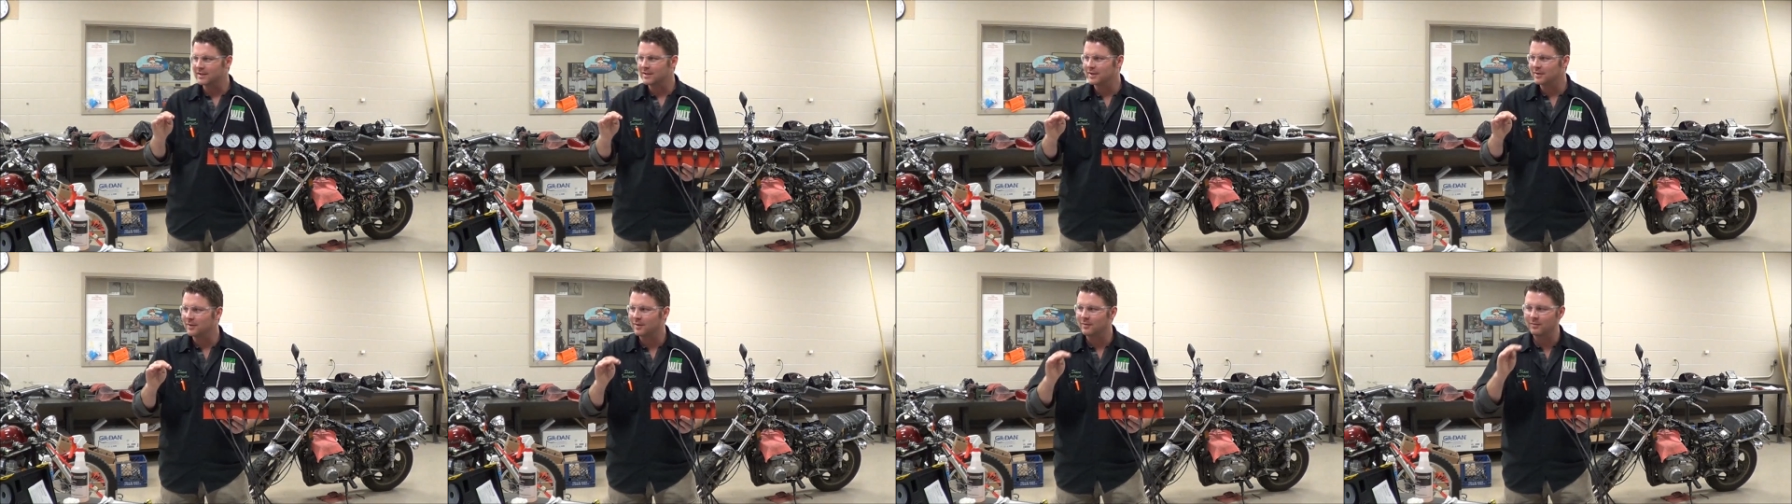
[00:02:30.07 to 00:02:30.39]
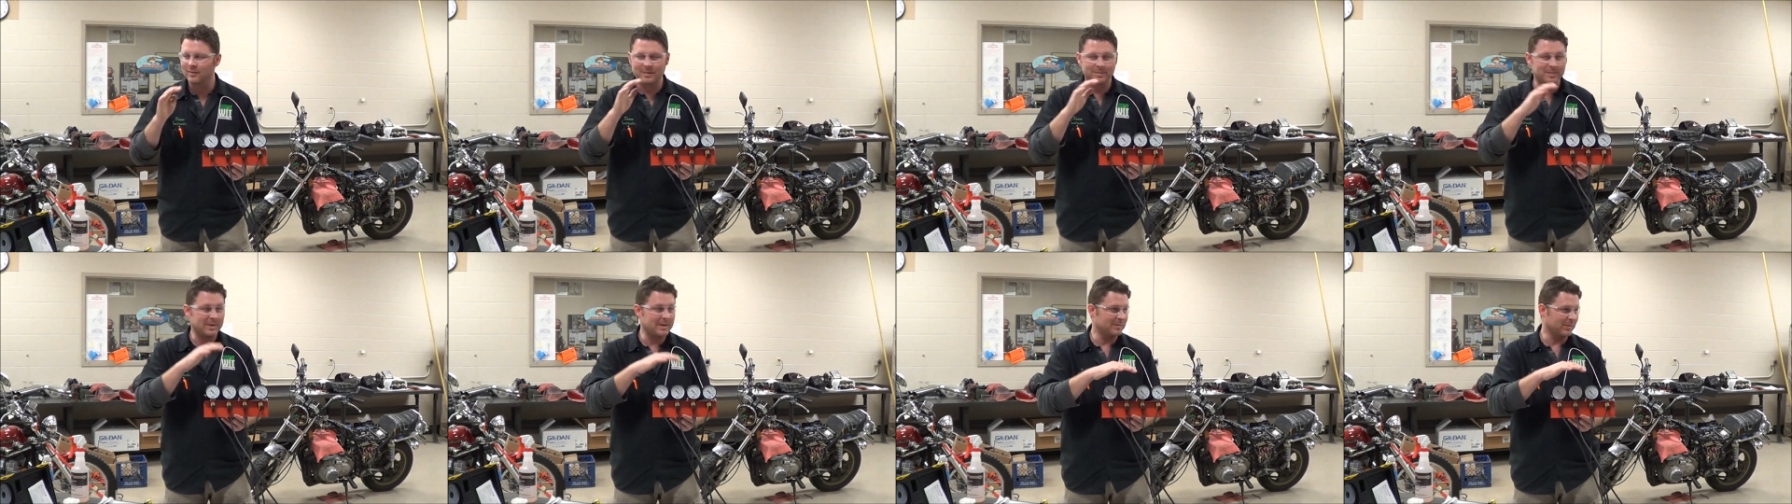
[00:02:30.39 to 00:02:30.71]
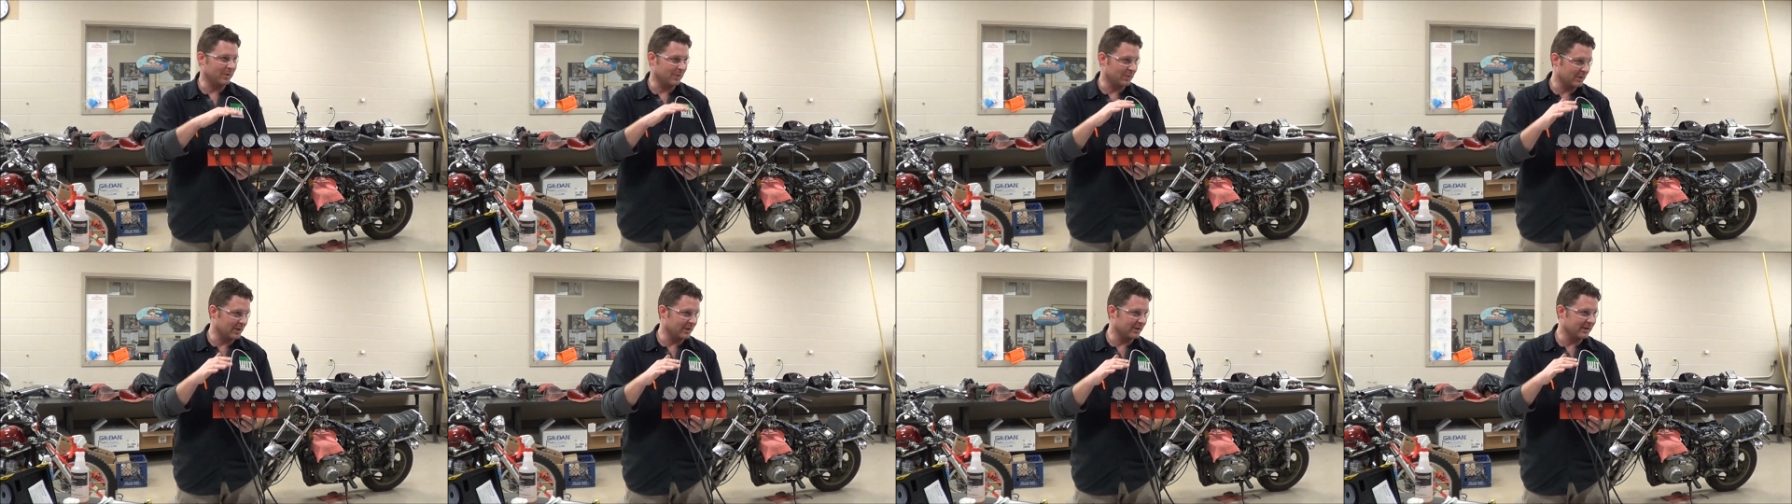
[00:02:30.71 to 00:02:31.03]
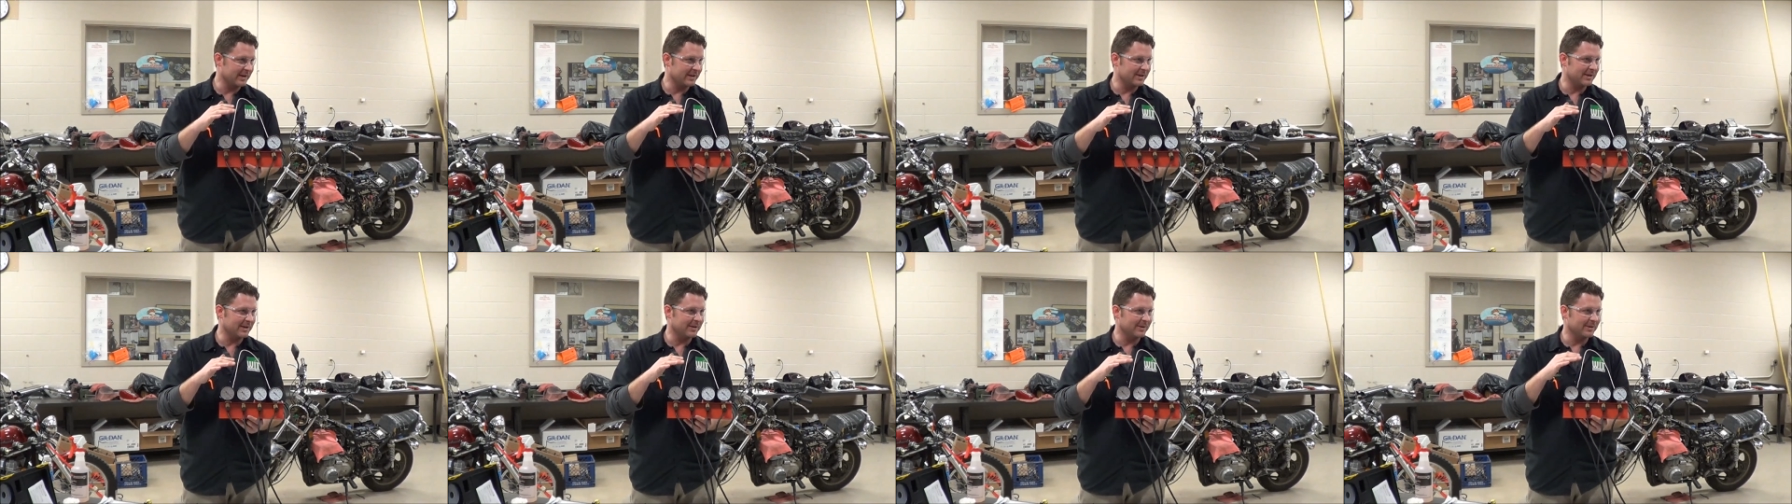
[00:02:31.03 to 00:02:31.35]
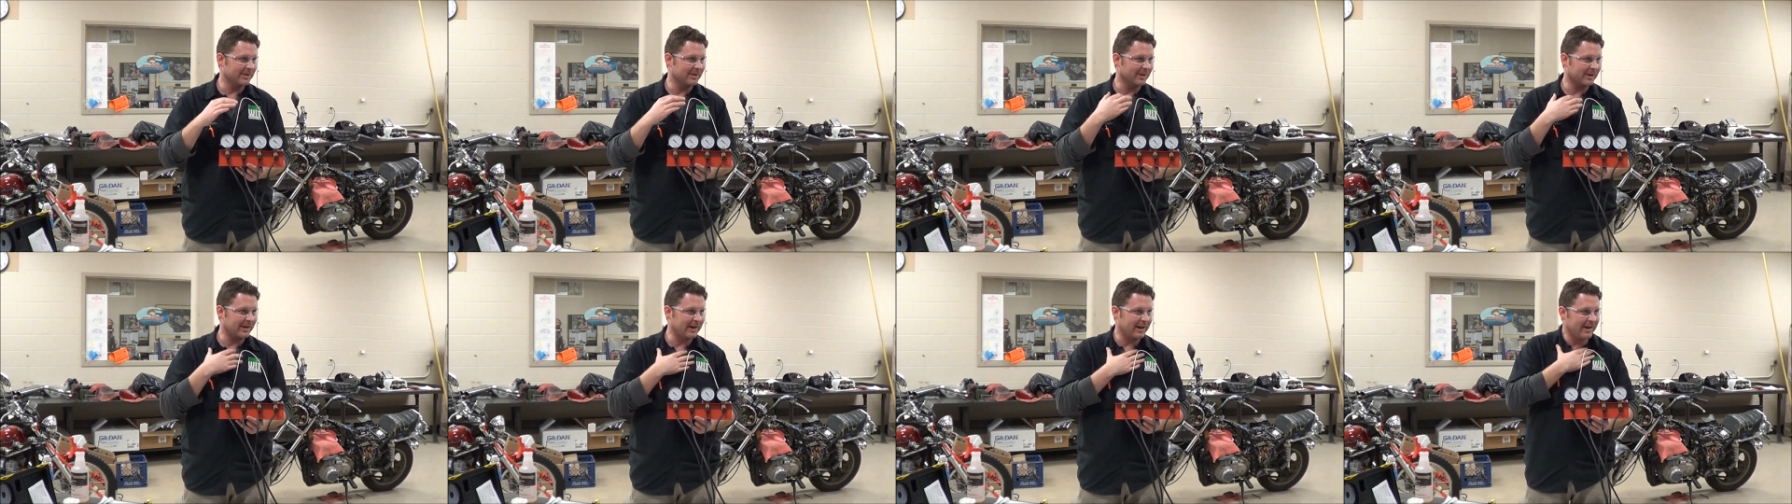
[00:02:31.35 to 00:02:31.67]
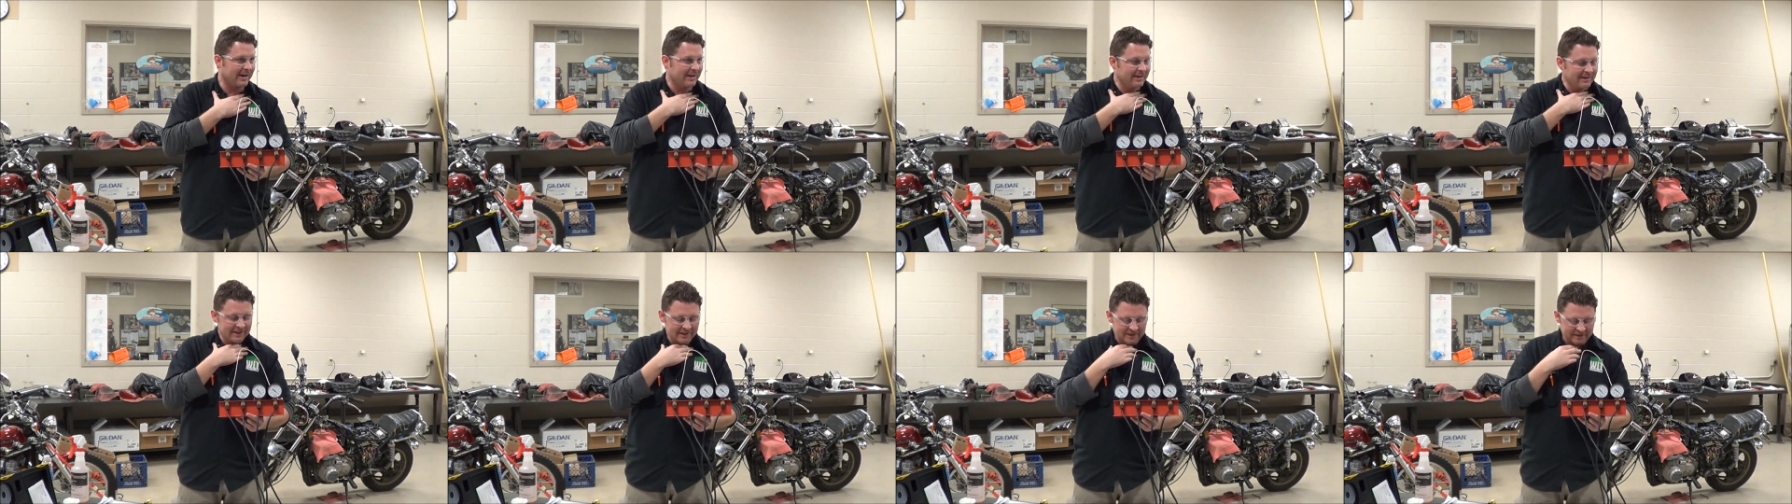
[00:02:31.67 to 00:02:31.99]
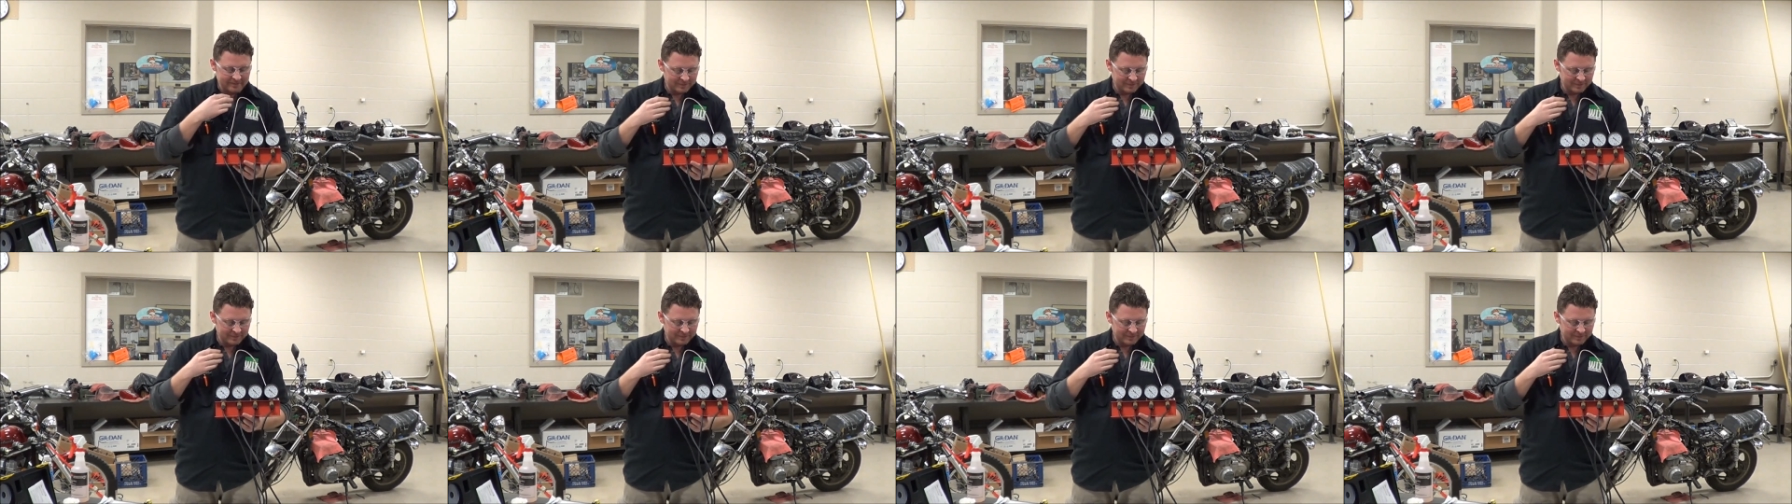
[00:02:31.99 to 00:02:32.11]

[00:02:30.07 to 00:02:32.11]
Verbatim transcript: to do and what people really do, okay?